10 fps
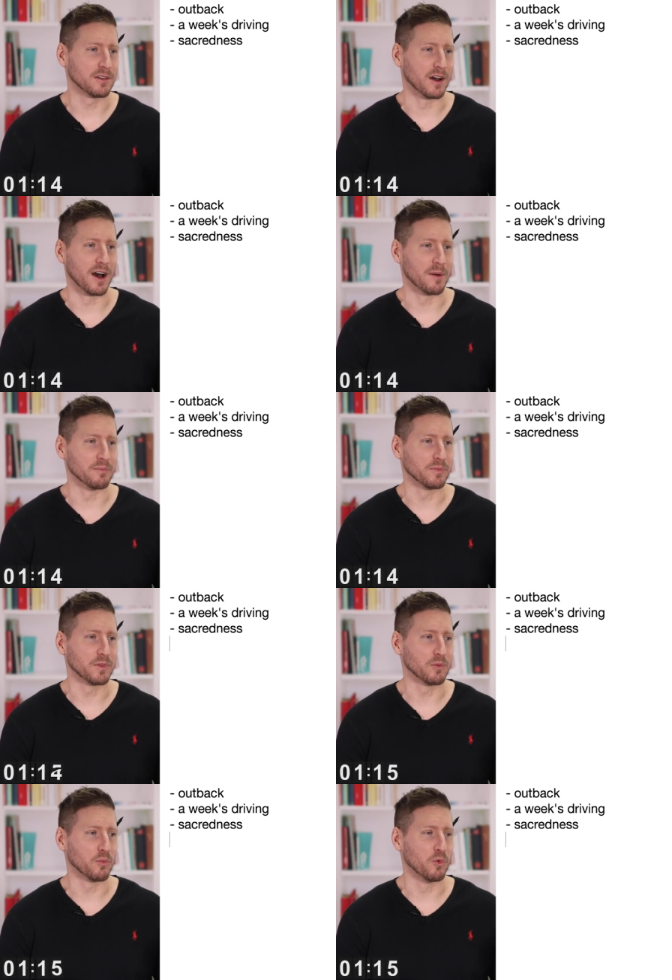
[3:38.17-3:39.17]
um,
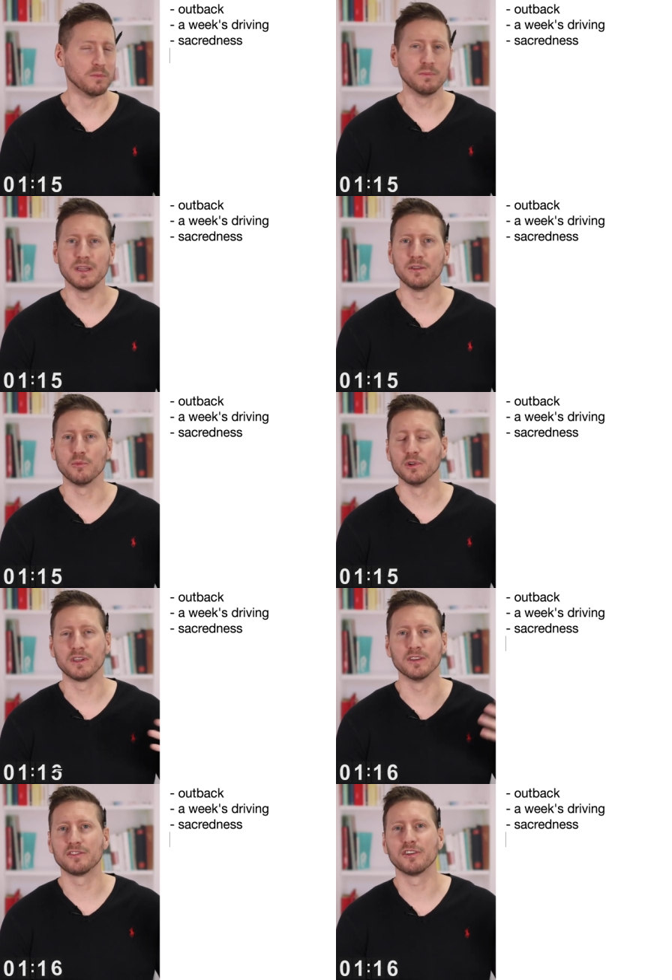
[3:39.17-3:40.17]
would be
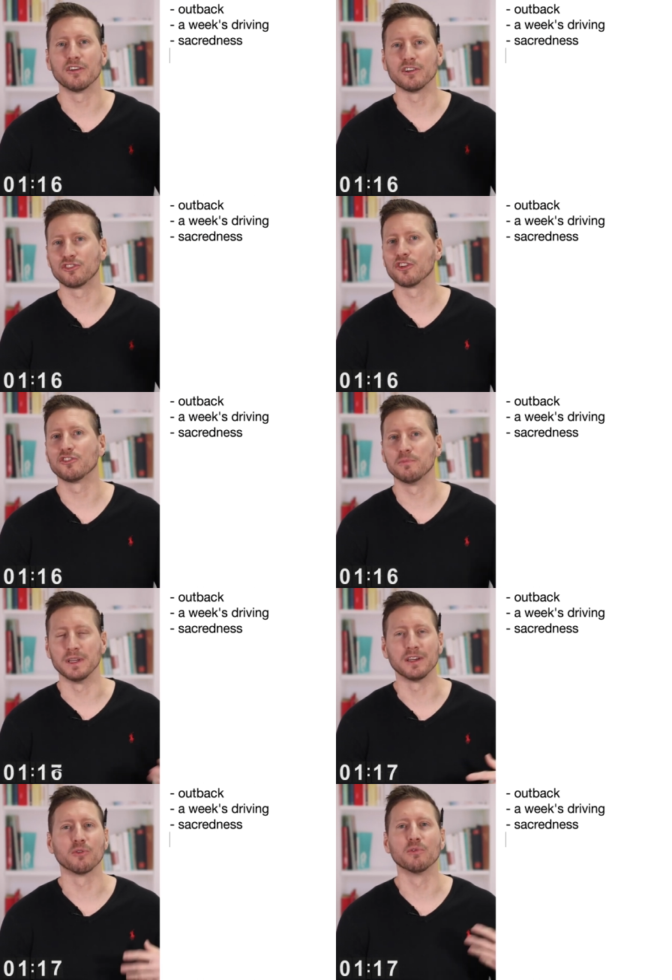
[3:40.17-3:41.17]
would consider a church
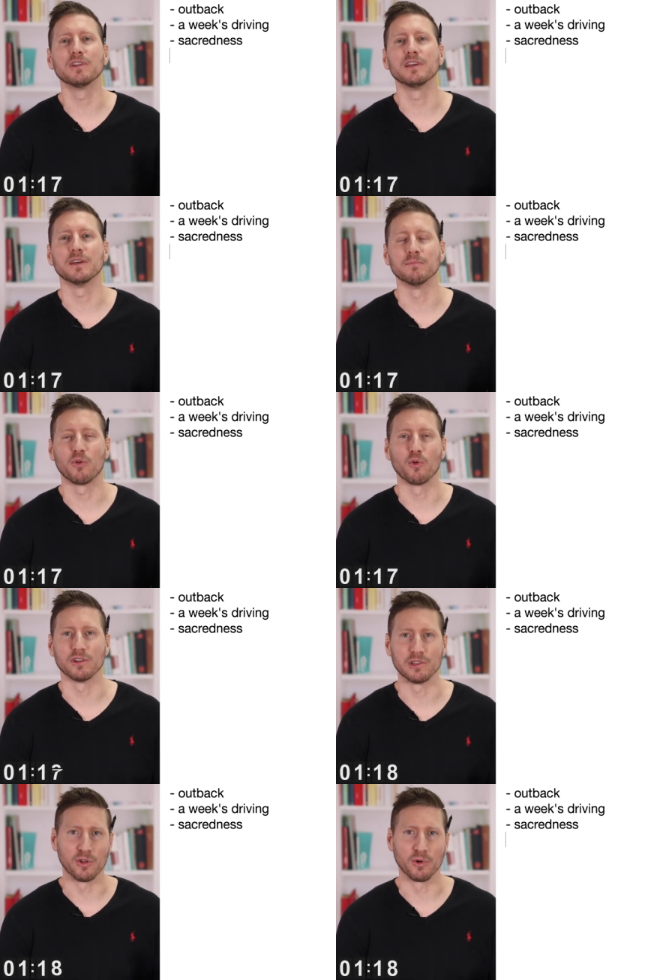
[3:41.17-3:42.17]
being a really
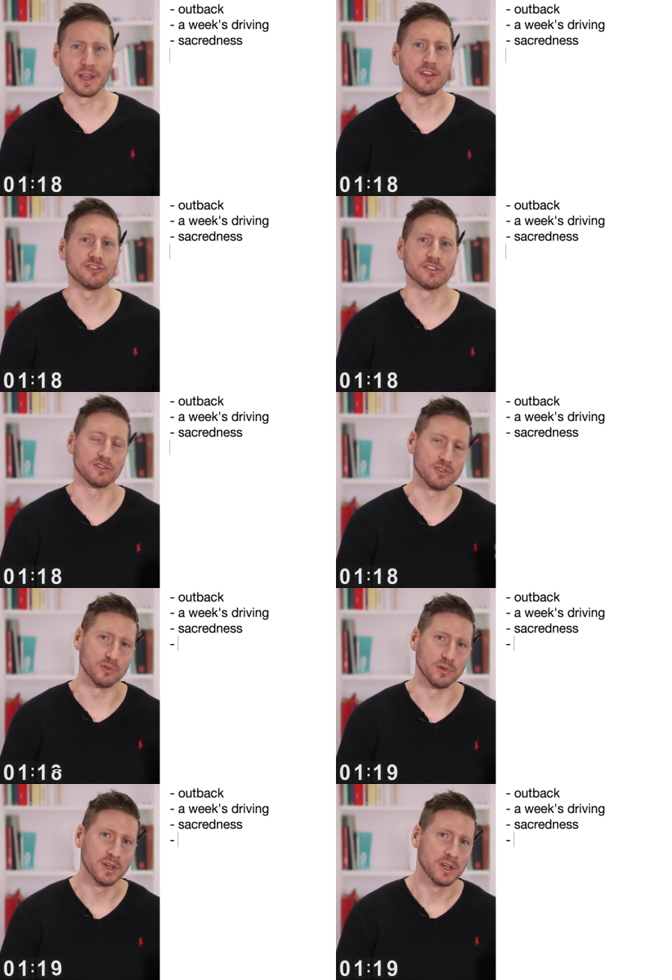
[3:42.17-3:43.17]
important location
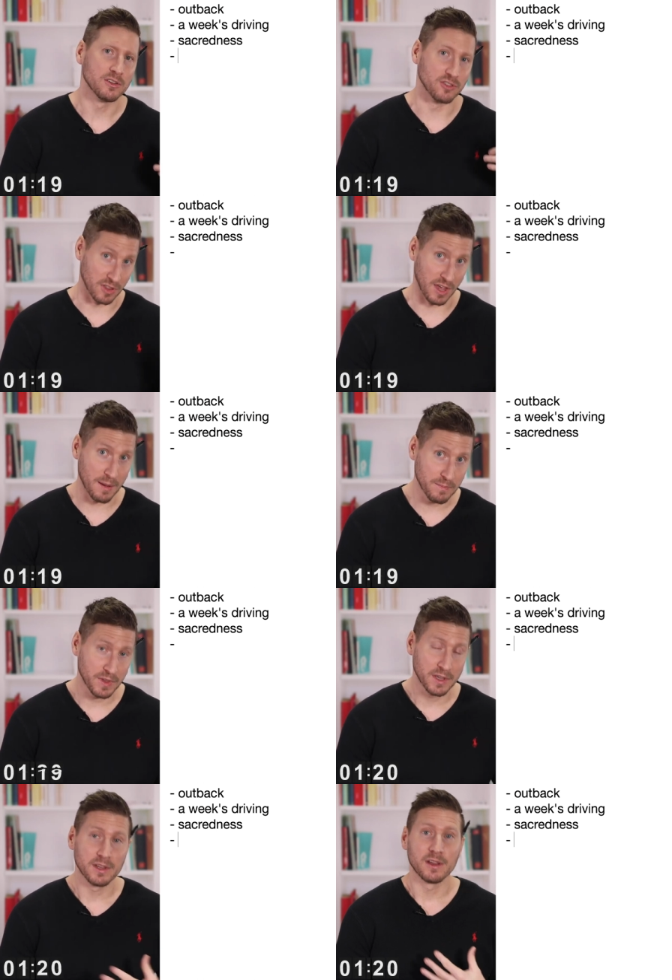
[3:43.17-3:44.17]
to to
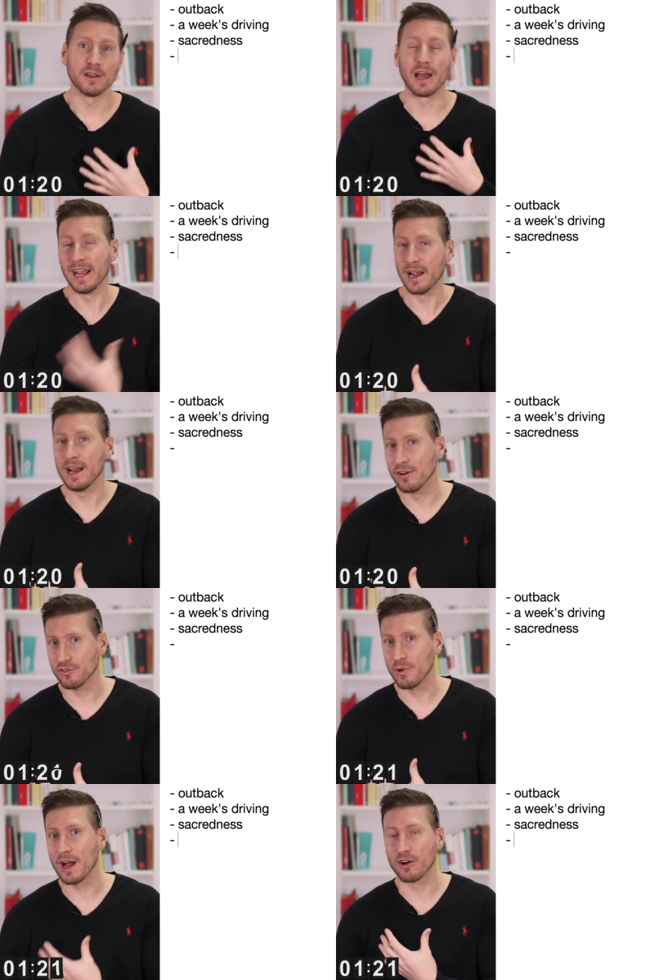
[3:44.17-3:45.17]
them.
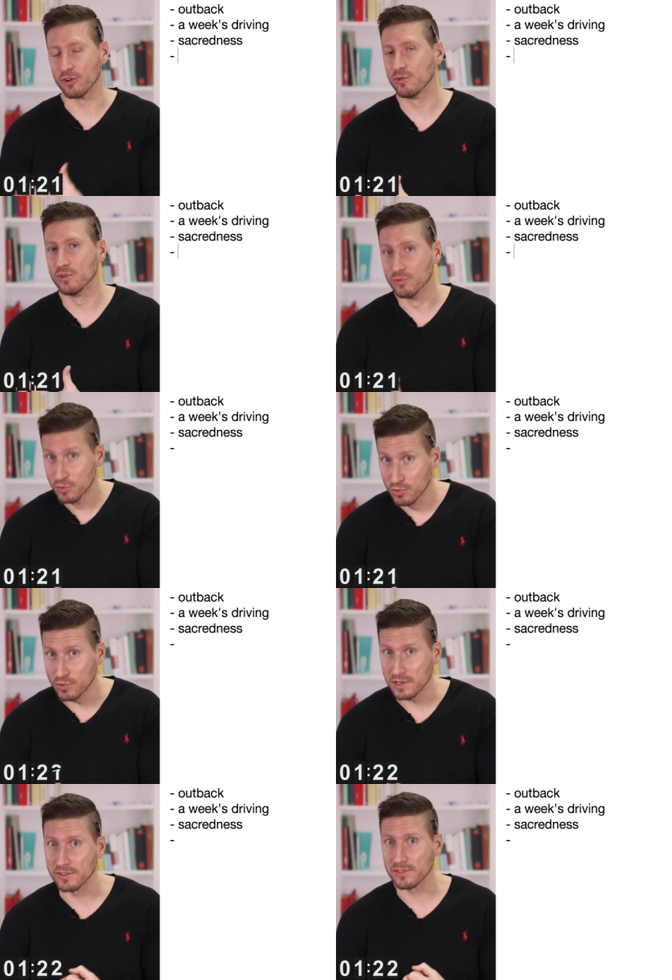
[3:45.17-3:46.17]
Ayers Rock or
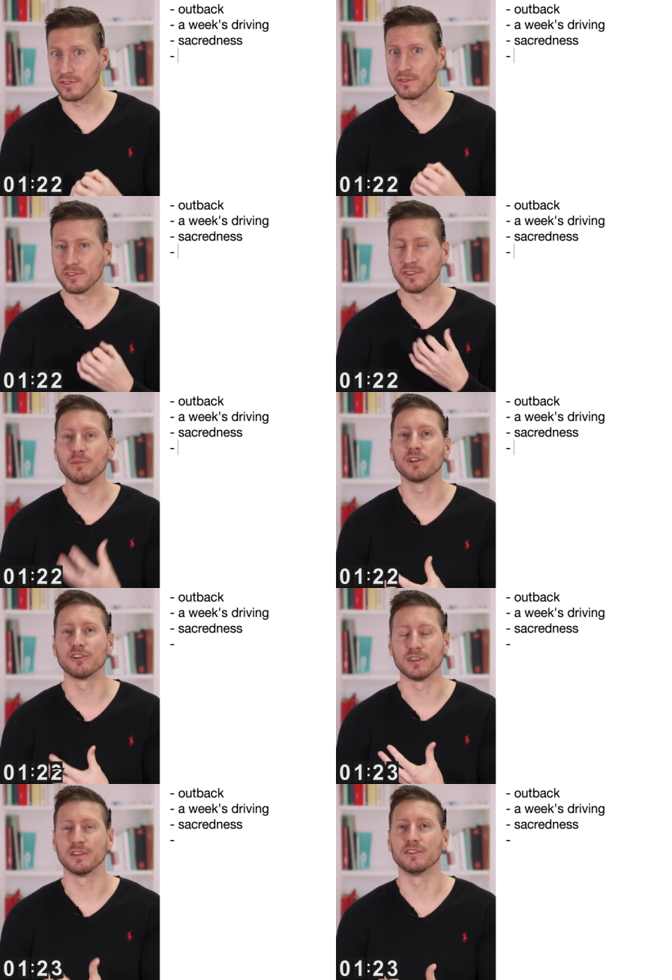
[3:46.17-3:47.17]
Uluru is
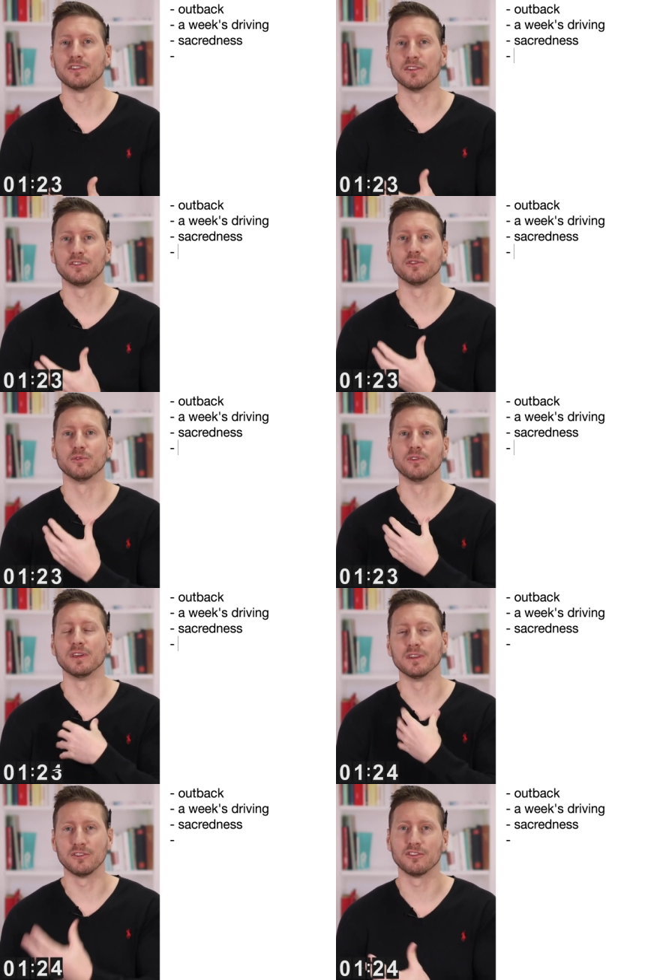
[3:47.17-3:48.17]
similar in, to, to
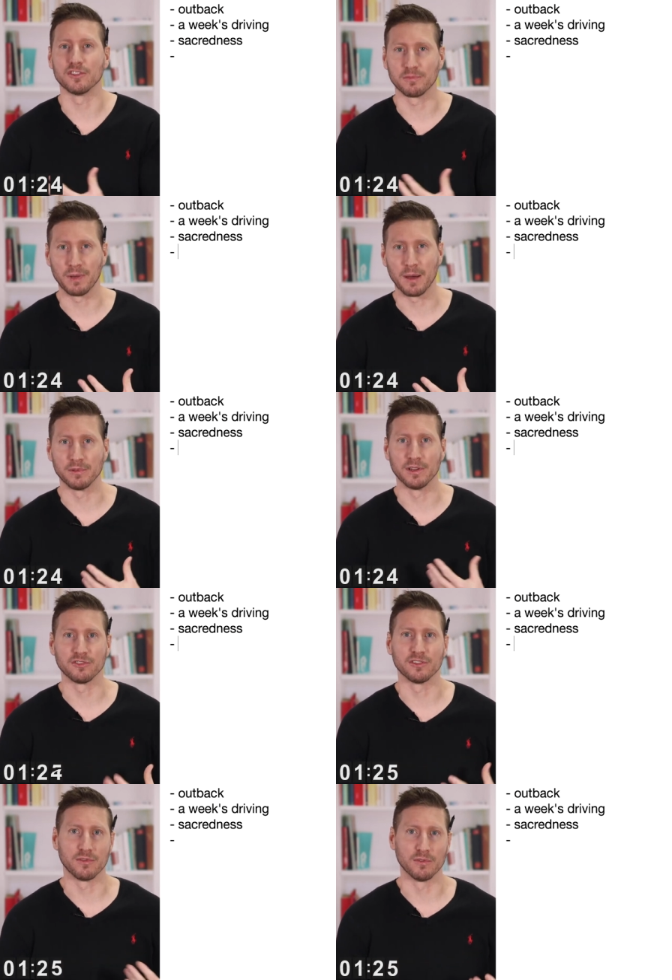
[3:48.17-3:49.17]
the indigenous
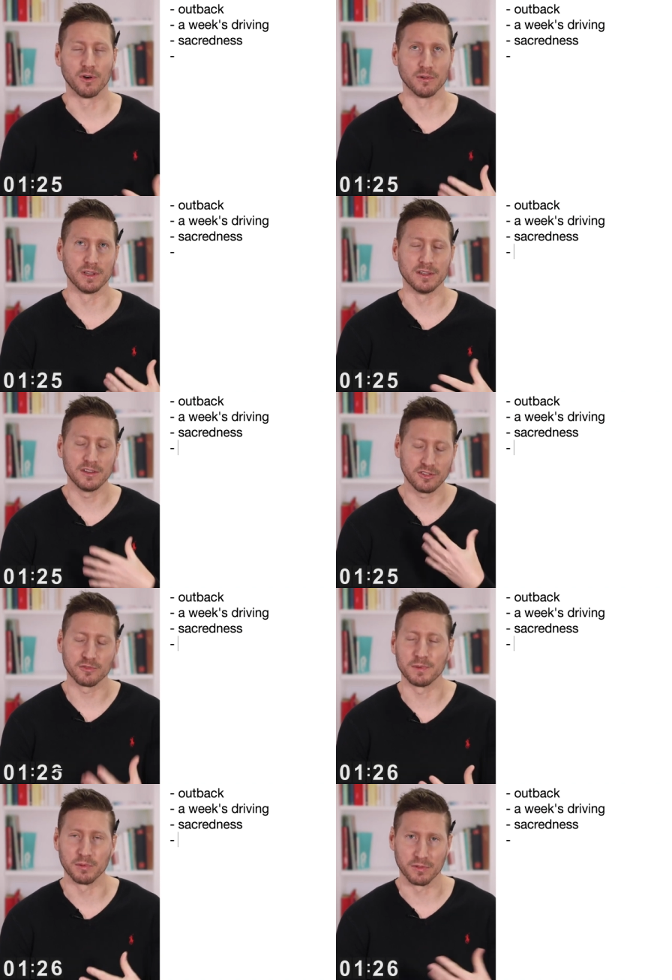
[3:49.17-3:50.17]
population of, or
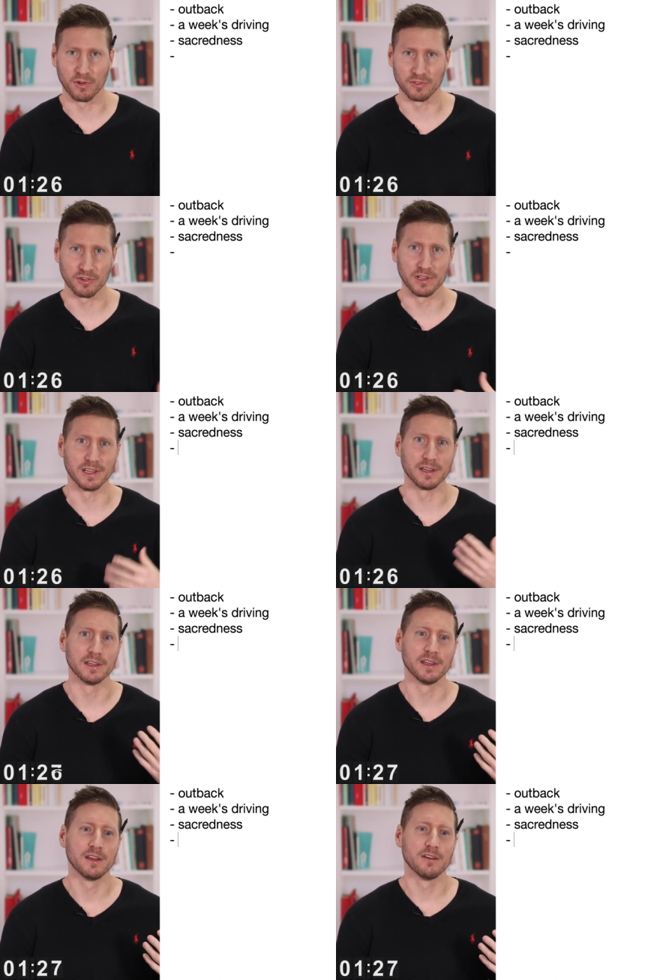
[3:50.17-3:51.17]
indigenous people of Australia
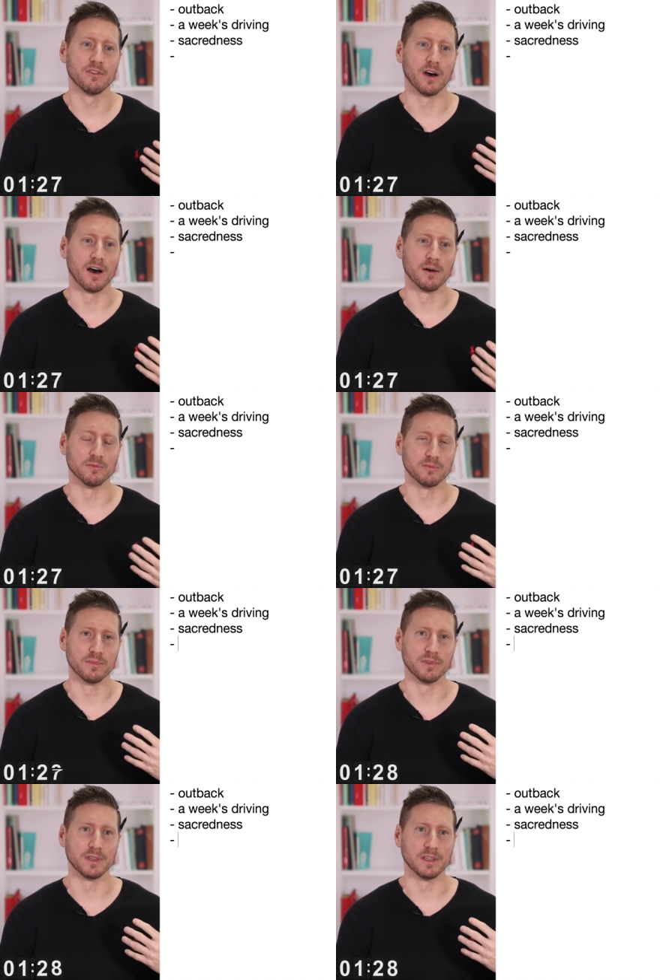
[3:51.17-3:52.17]
um,
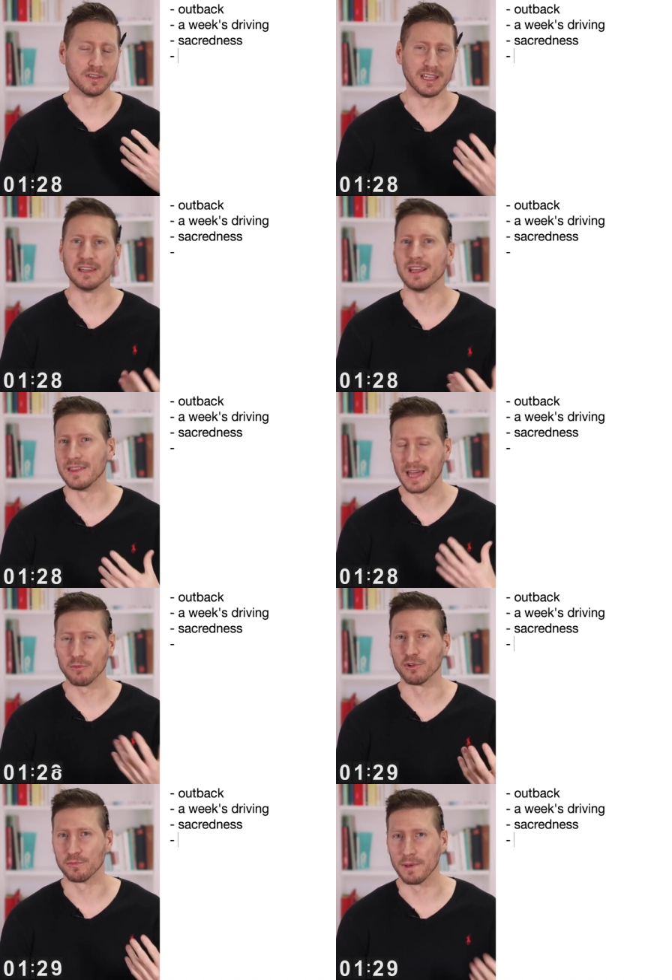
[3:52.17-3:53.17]
in, in, in
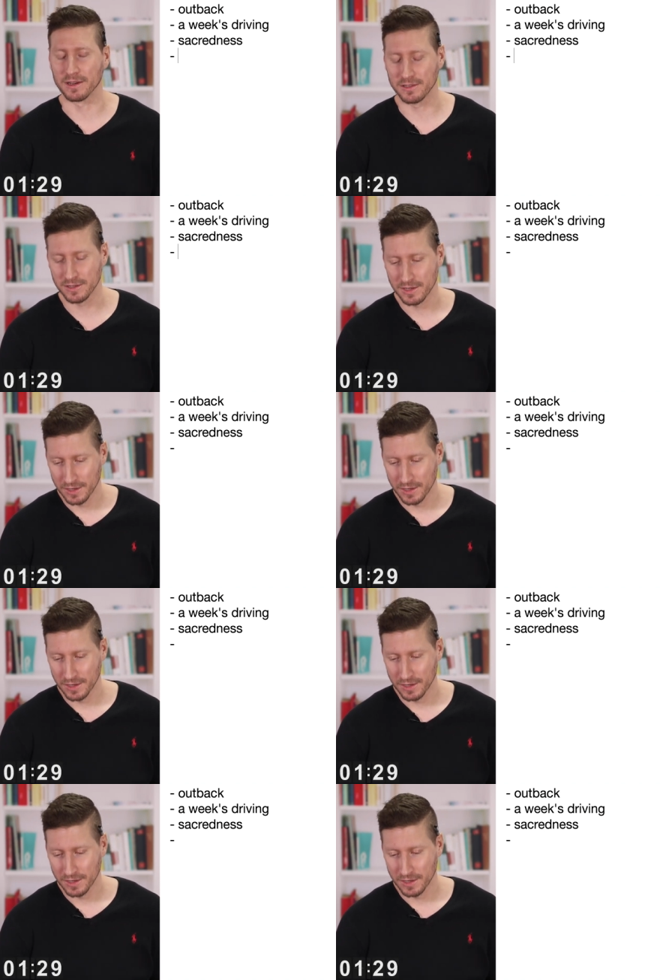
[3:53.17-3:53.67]
that respect.